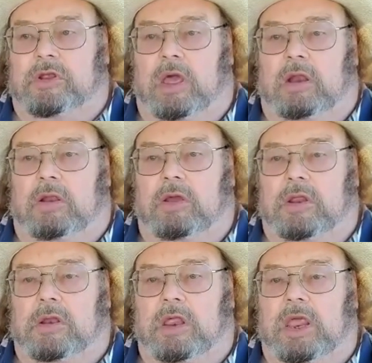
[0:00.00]
You got to look
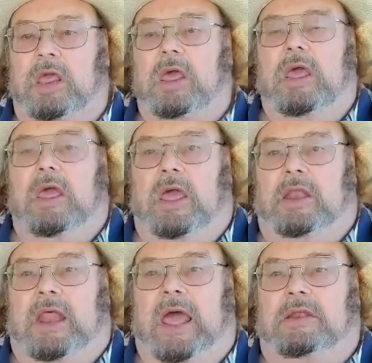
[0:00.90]
and see at
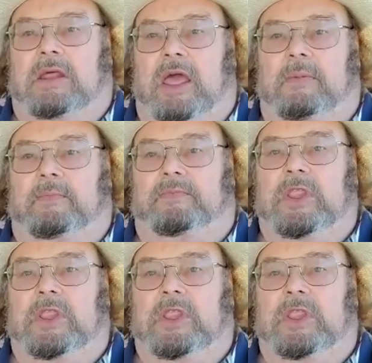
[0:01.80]
nighttime